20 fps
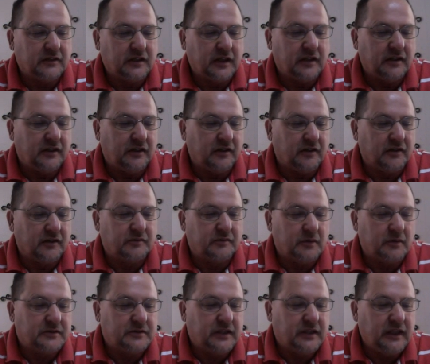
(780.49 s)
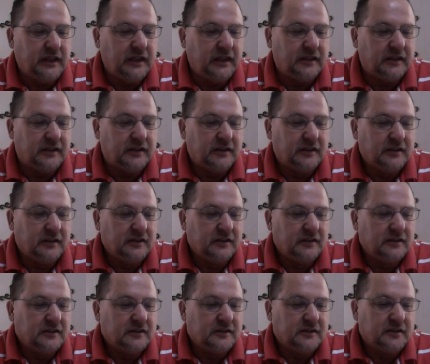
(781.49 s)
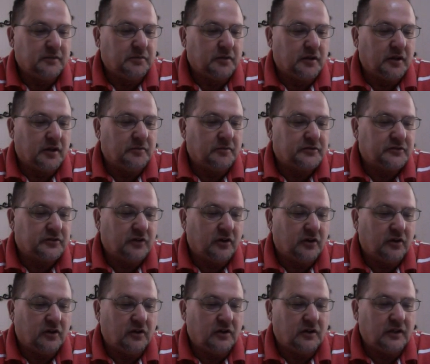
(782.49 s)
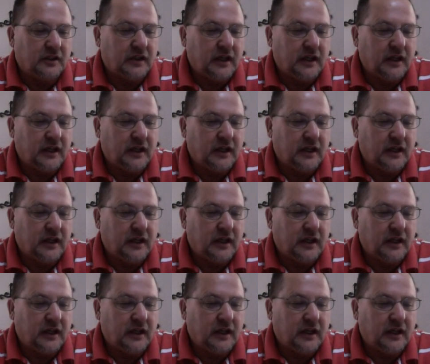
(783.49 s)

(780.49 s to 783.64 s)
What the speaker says: take near as much heat to burn up straw and